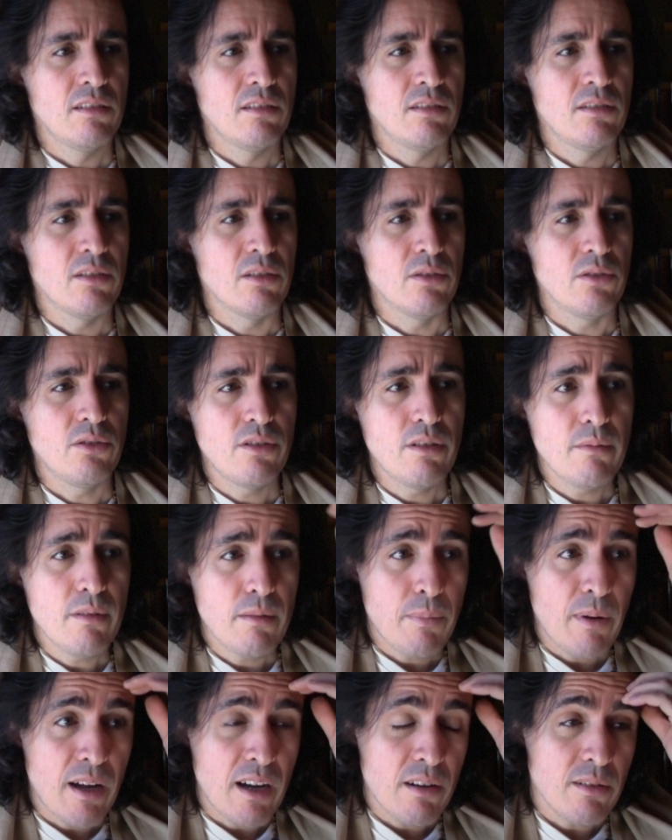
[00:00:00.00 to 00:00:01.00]
So the
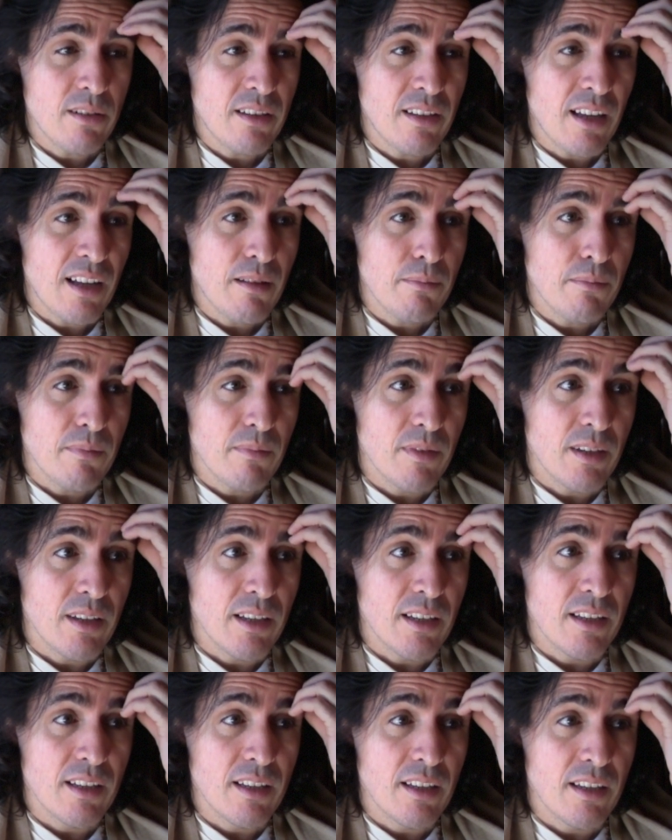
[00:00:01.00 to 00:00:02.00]
Srimad Bhagavatam
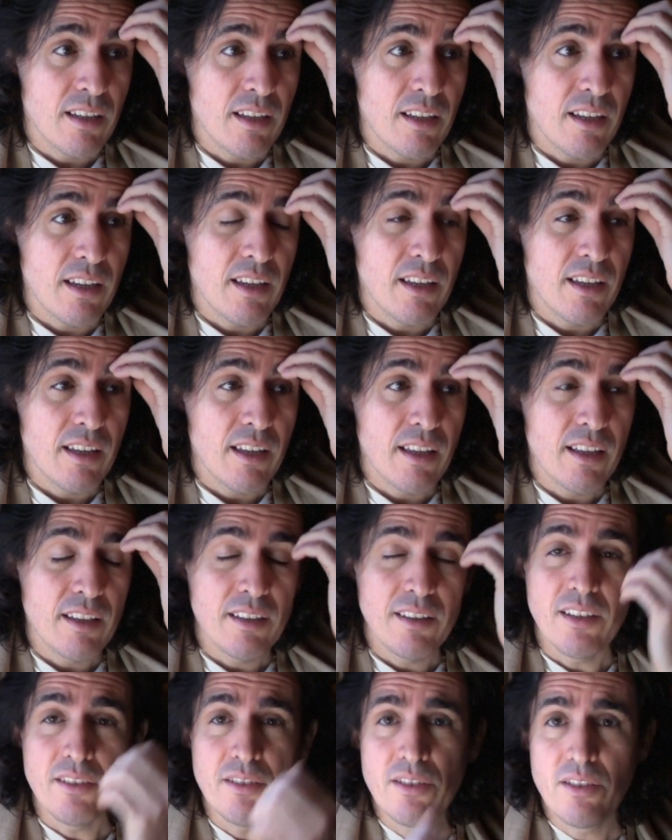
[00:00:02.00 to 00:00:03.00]

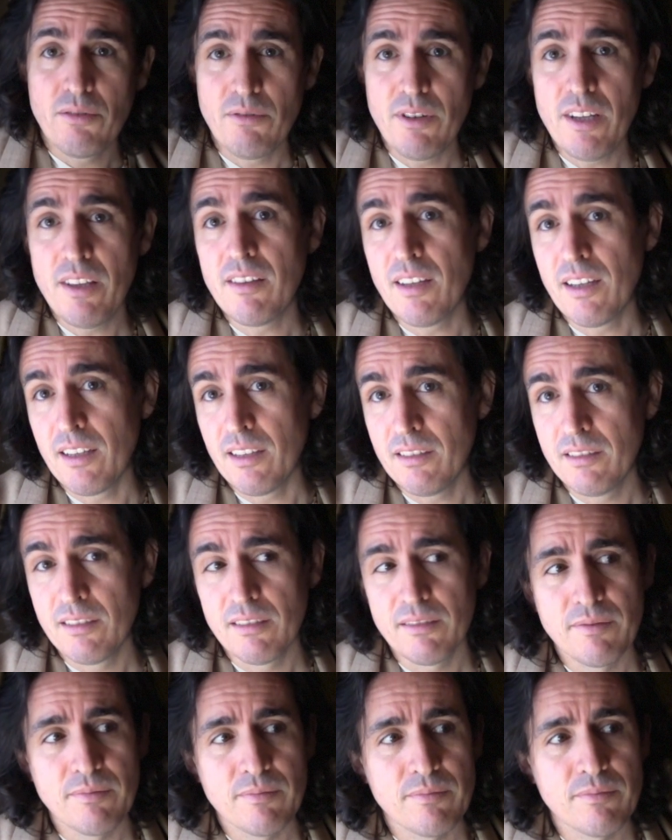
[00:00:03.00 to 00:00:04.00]
does three
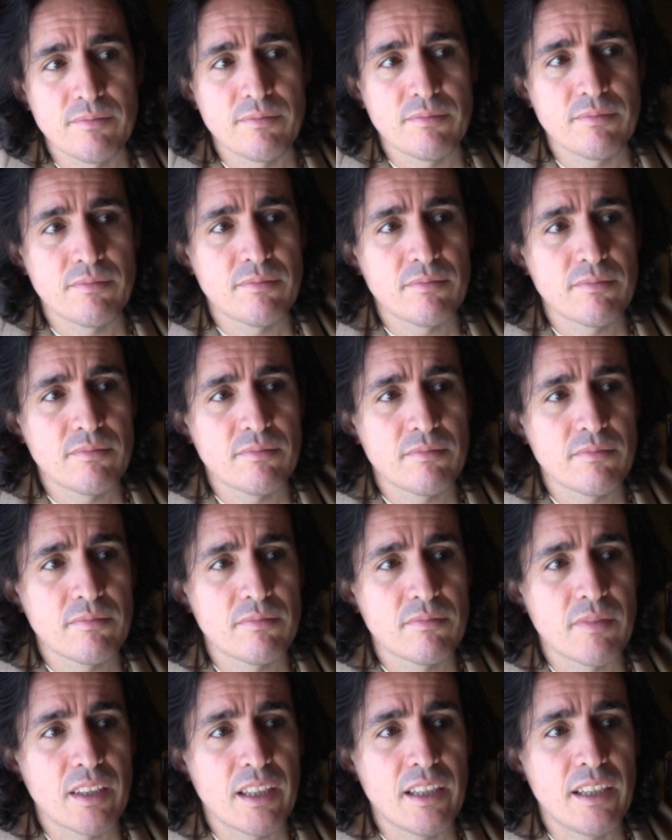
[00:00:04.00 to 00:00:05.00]
things.
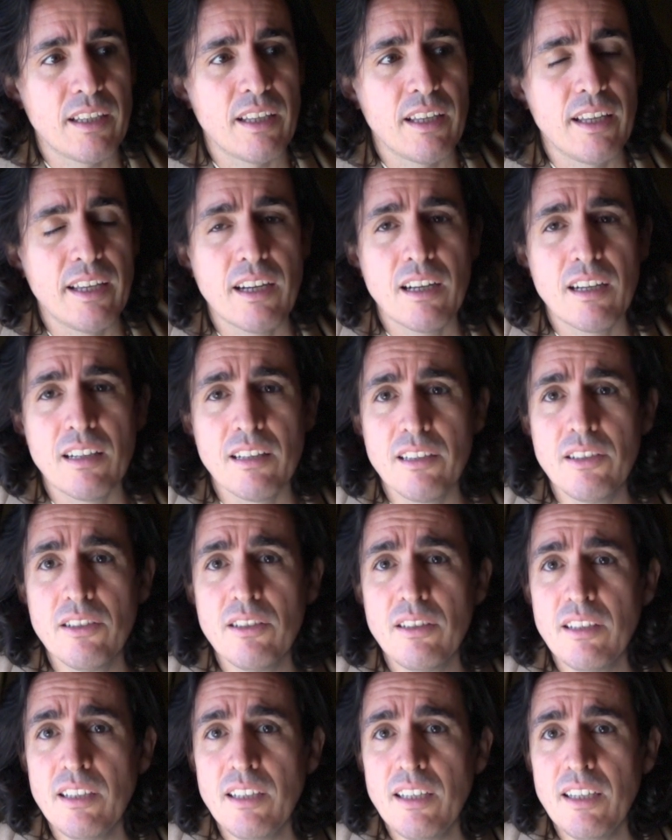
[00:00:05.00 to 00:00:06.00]
It
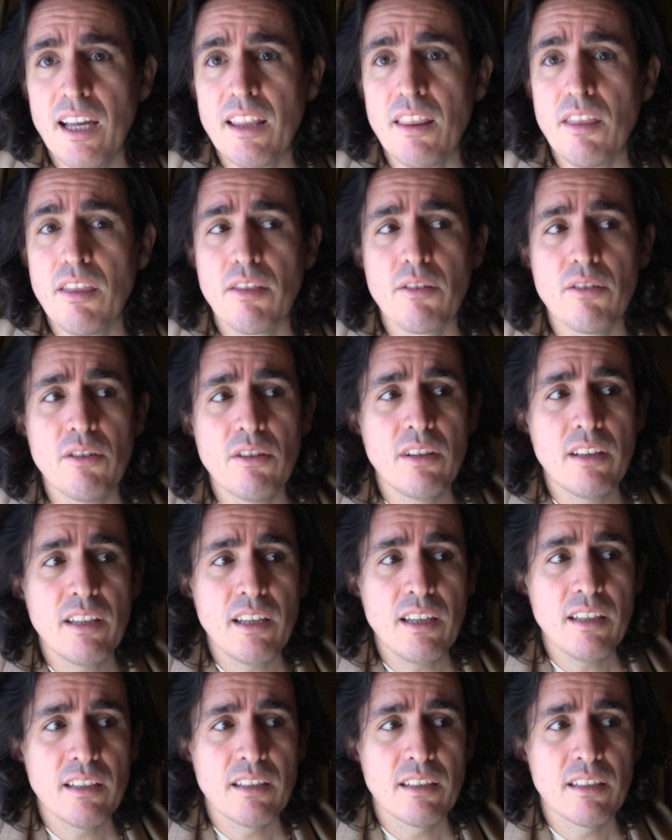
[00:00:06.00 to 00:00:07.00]
clearly and
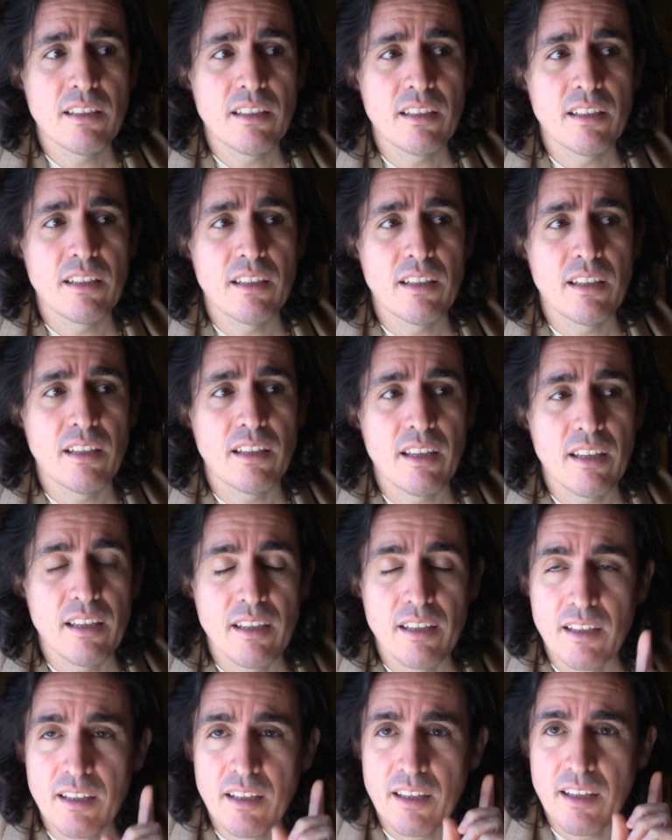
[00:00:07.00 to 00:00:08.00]
thoroughly,
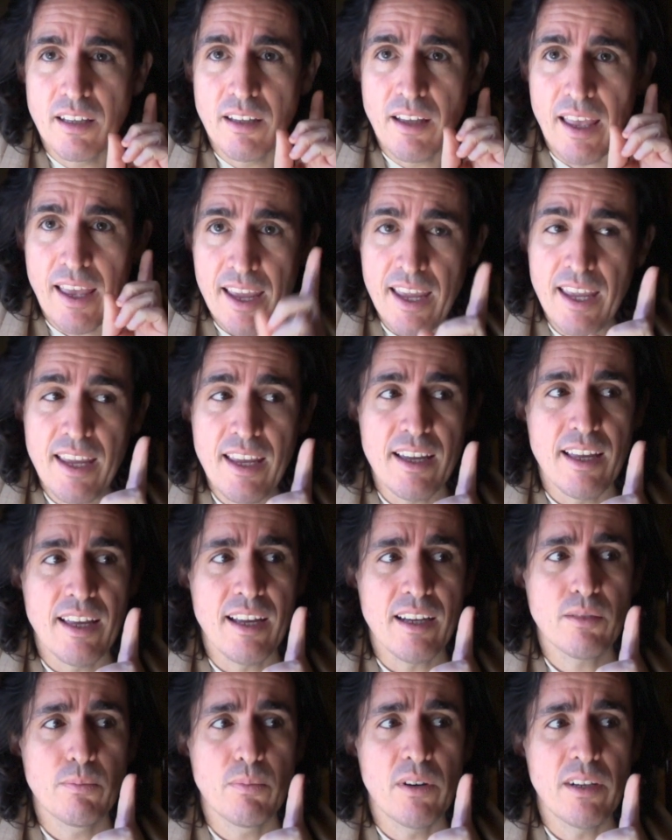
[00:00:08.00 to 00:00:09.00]
A,
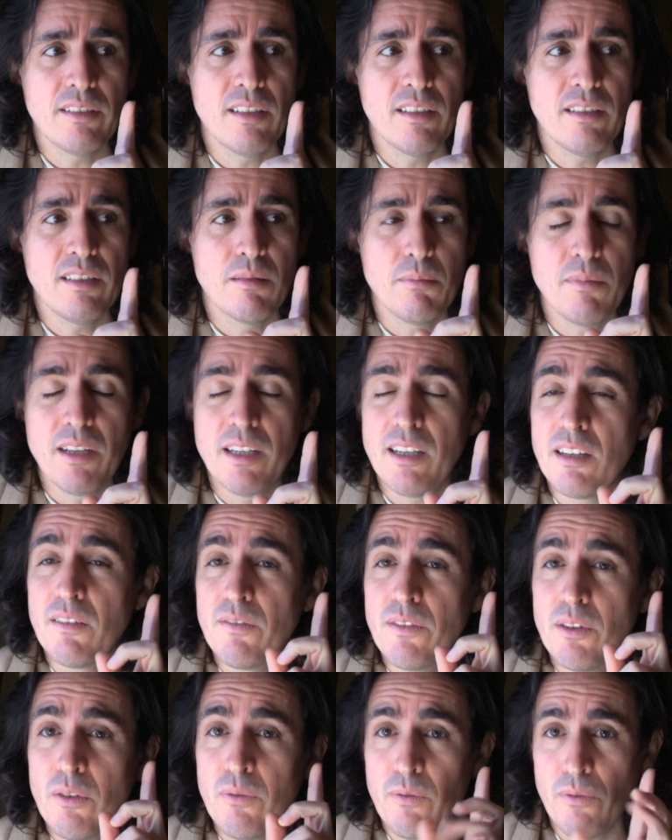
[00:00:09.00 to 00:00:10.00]
expresses the meaning
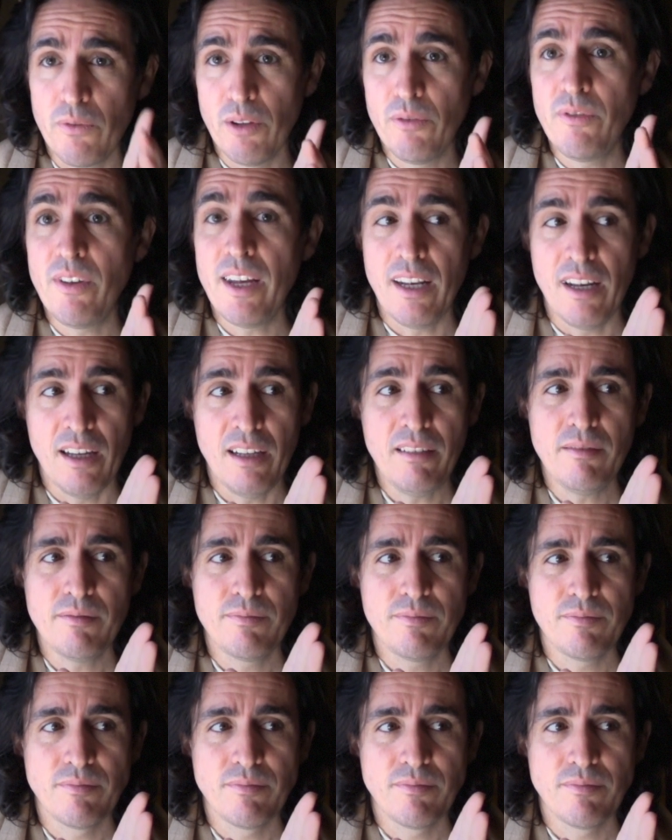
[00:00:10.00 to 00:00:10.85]
of the Veda,